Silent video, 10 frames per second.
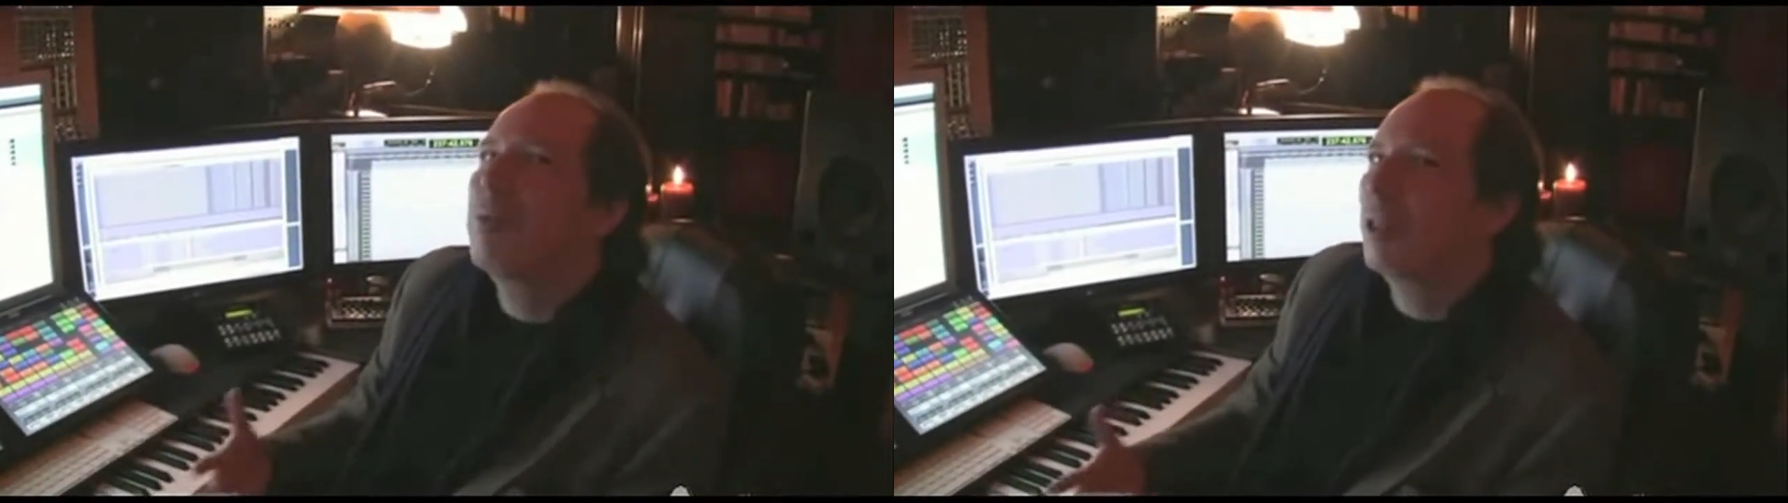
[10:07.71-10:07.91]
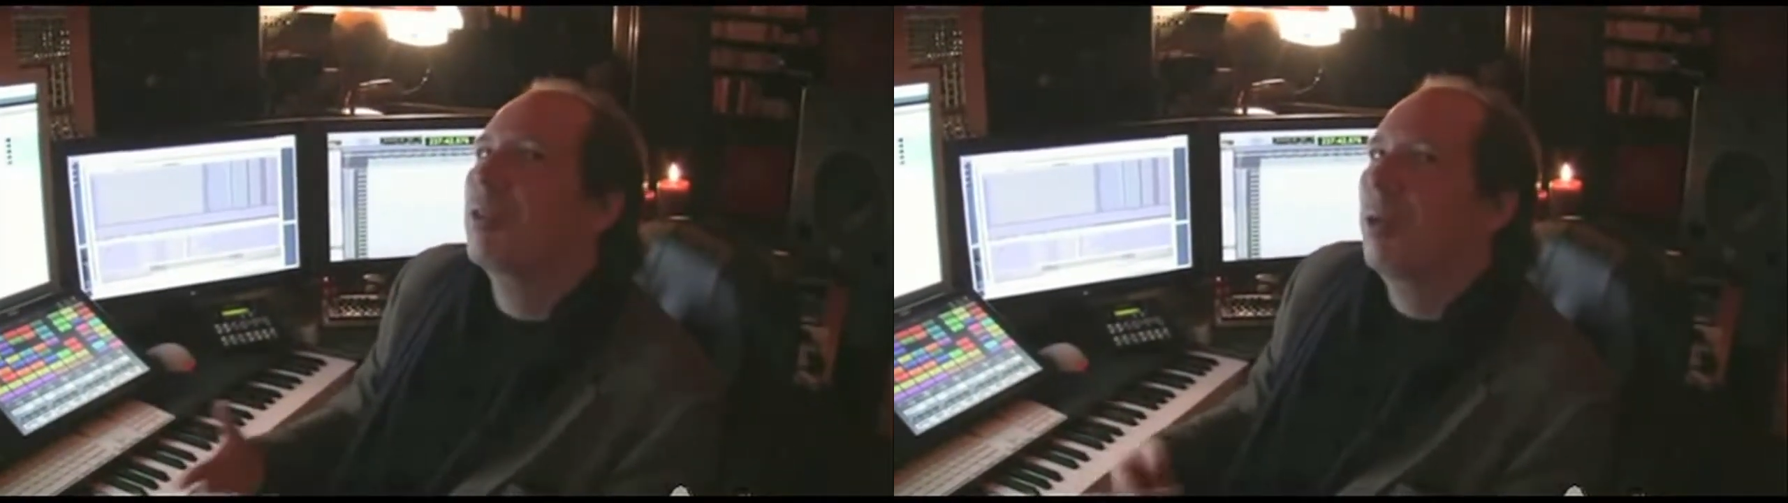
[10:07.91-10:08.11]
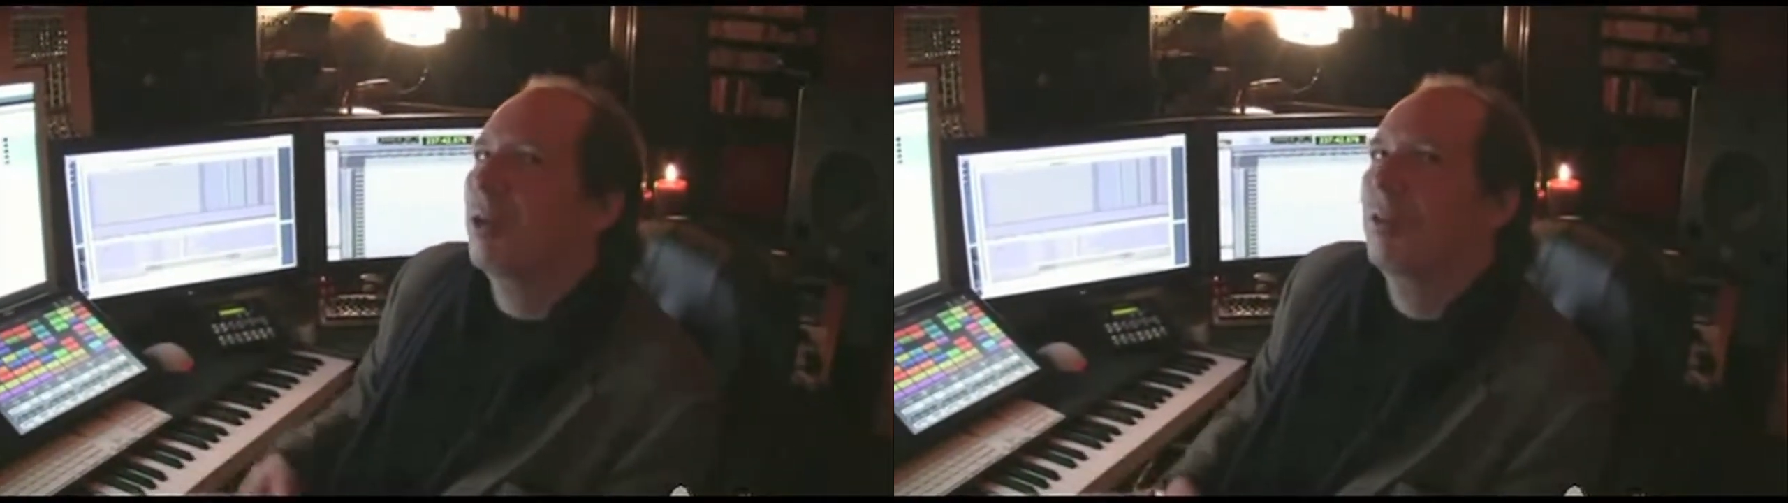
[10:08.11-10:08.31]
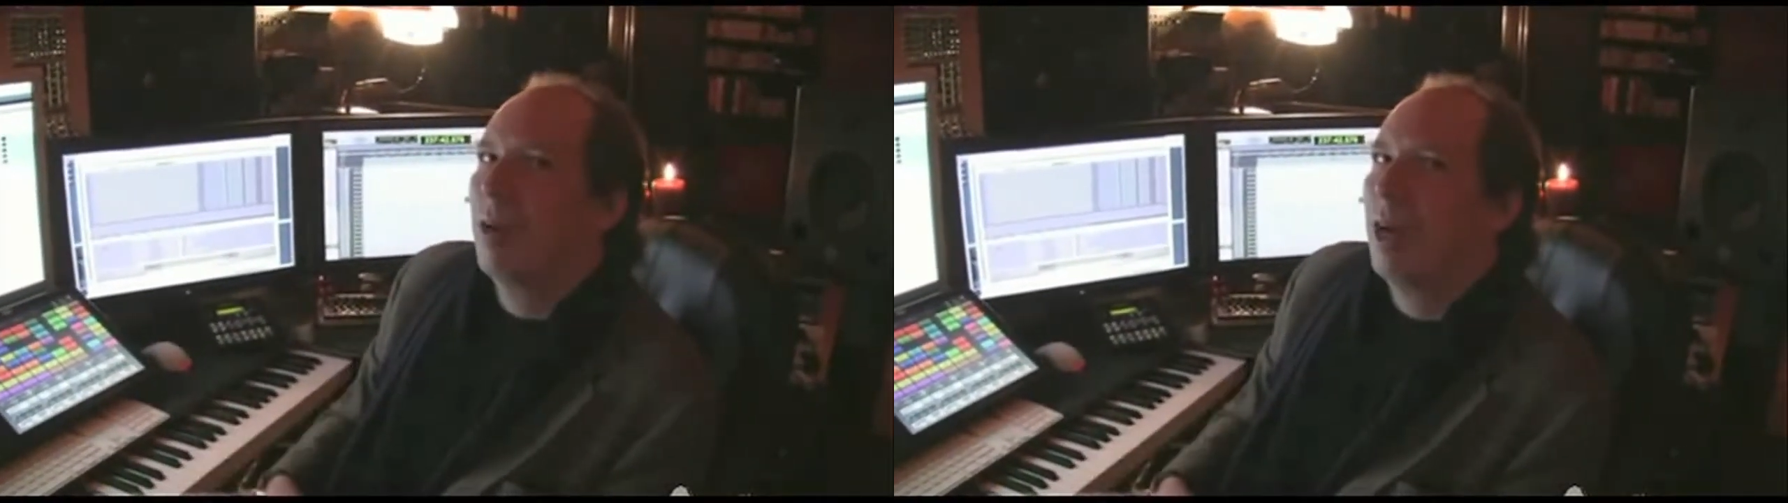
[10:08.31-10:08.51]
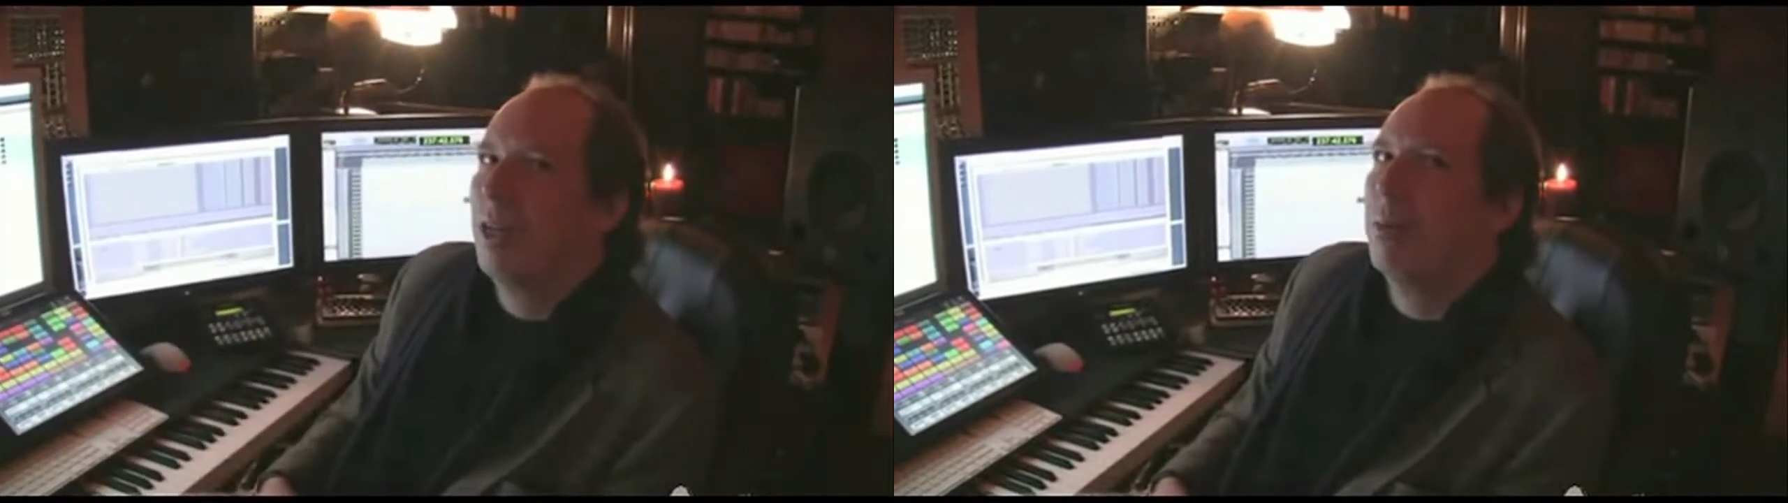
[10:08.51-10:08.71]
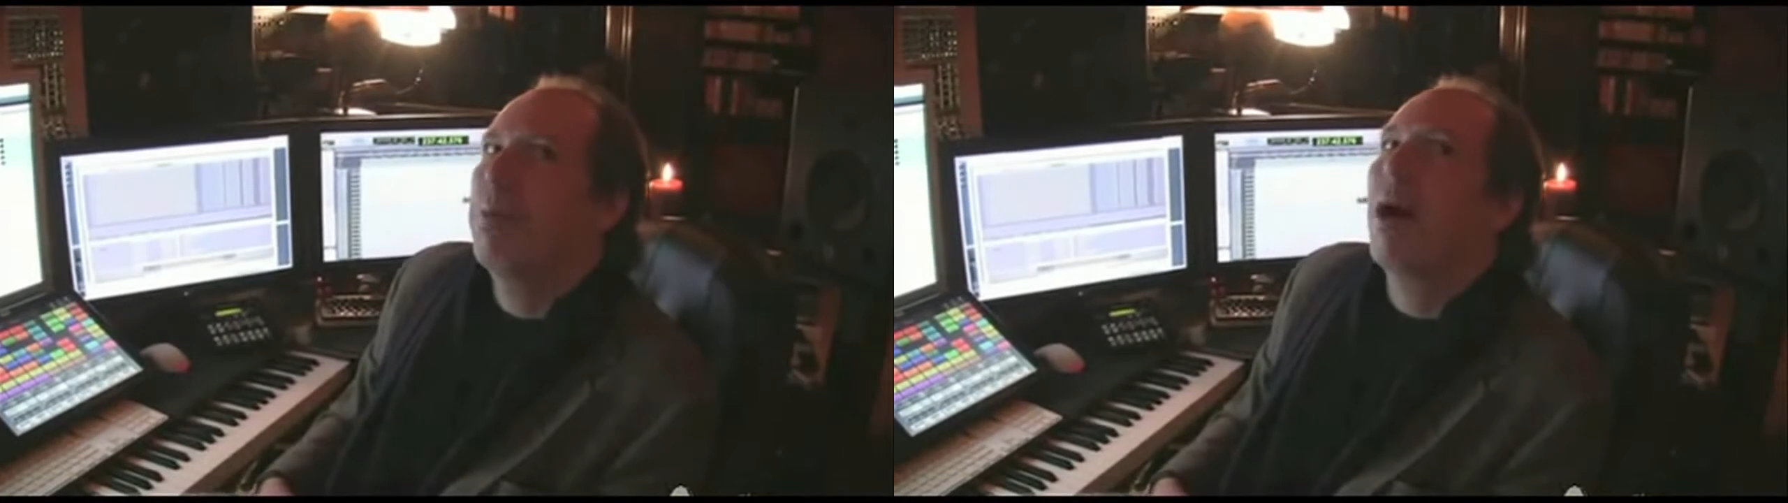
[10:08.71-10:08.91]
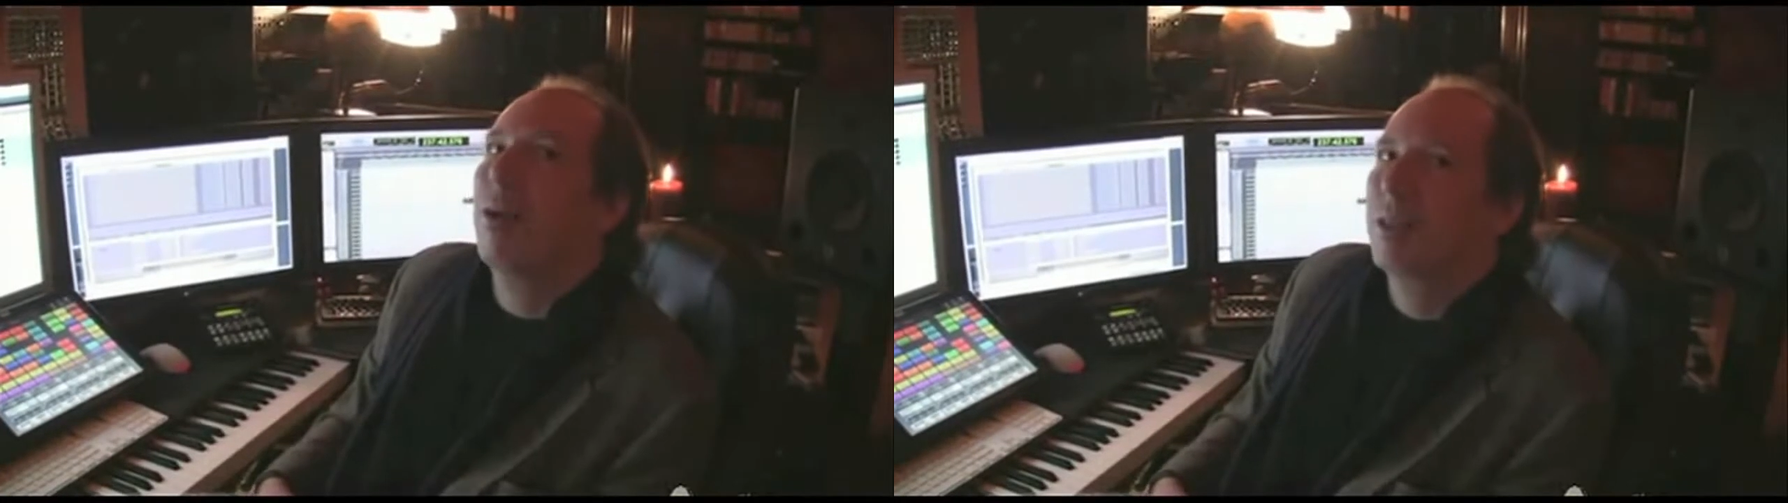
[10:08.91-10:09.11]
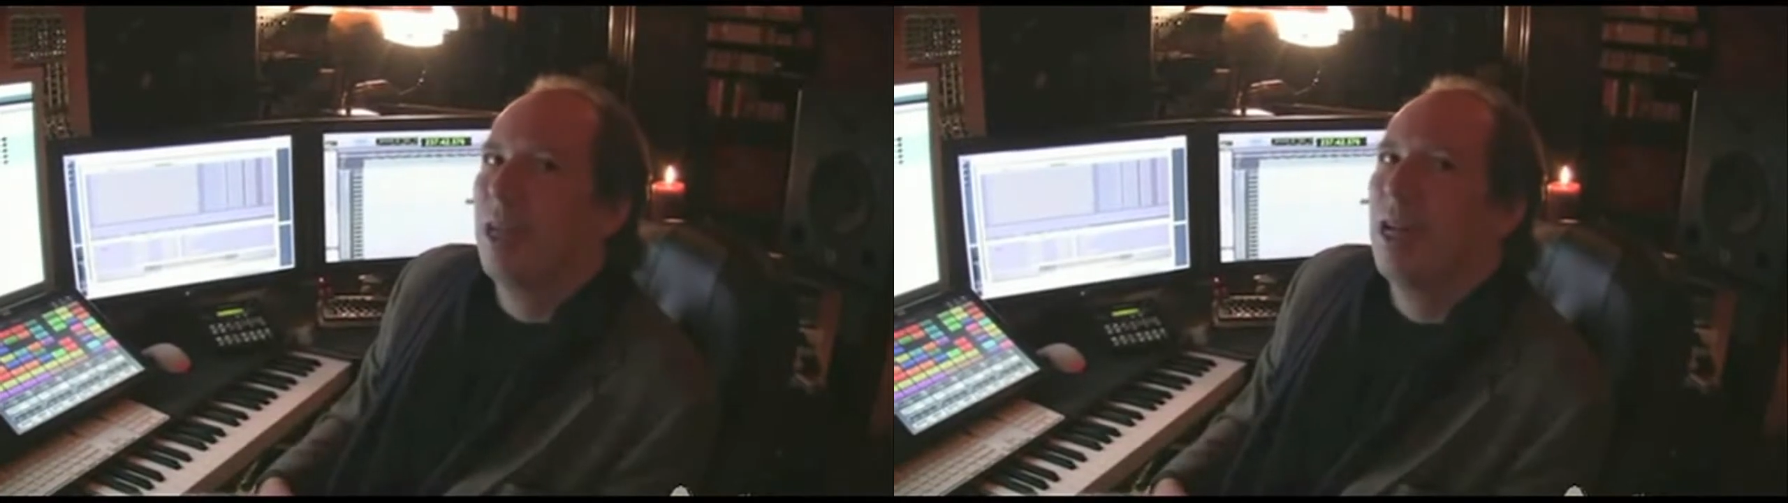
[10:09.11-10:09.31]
what you want to write about,